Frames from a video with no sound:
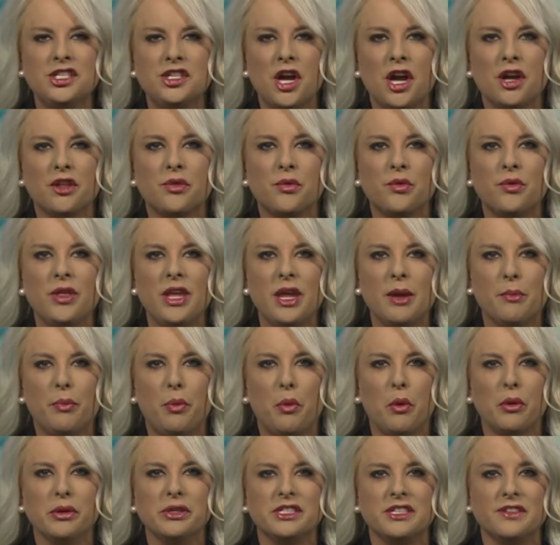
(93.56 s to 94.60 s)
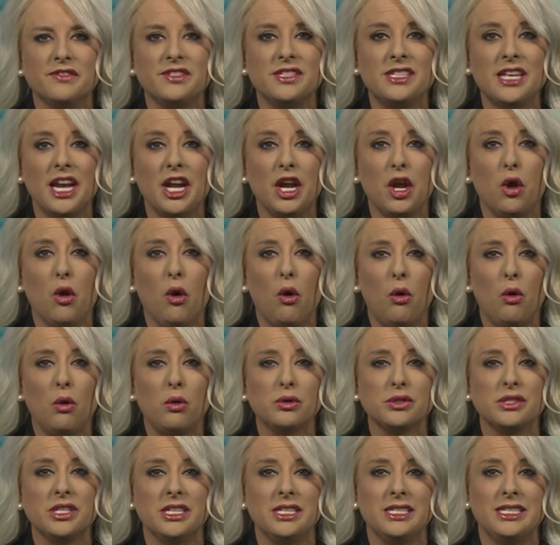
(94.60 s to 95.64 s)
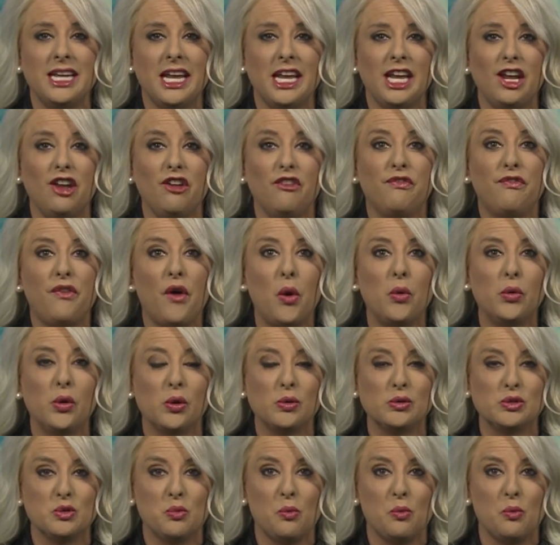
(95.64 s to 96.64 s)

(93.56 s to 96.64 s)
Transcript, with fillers: talk through the importance of setting goals and taking photos